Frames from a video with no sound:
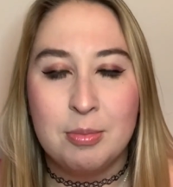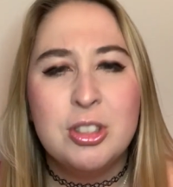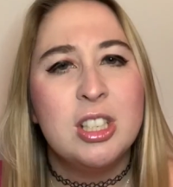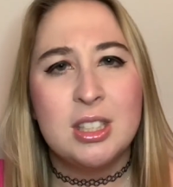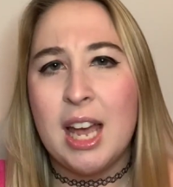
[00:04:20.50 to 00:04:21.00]

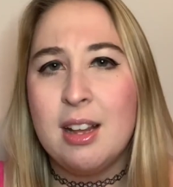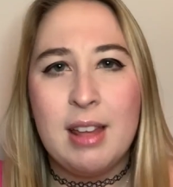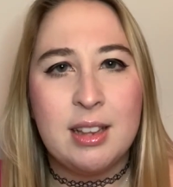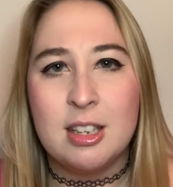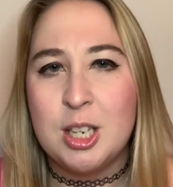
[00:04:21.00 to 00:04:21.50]
just kind of
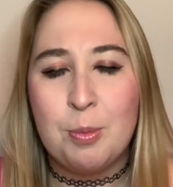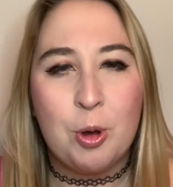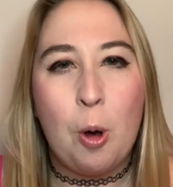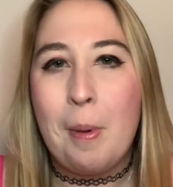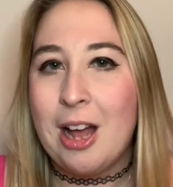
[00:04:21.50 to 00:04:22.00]
like the
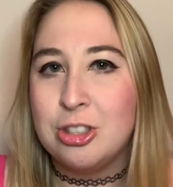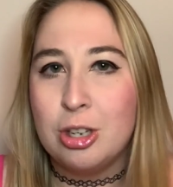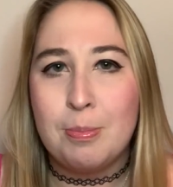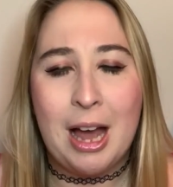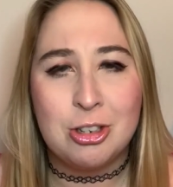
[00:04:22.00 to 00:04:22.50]
typical
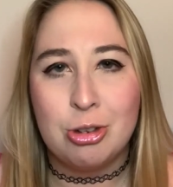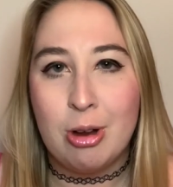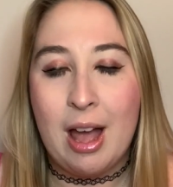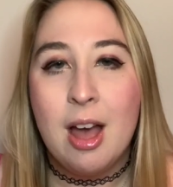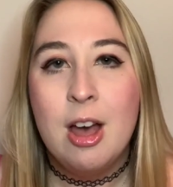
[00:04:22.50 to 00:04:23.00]
Bachelor,
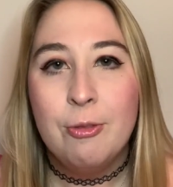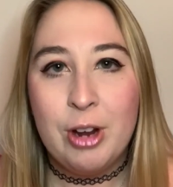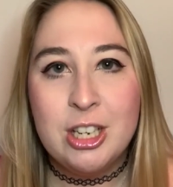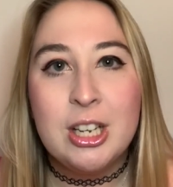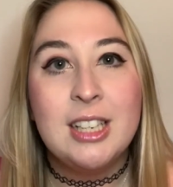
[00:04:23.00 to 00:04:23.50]
Bachelorette
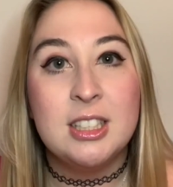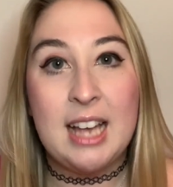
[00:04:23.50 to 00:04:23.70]
franchises,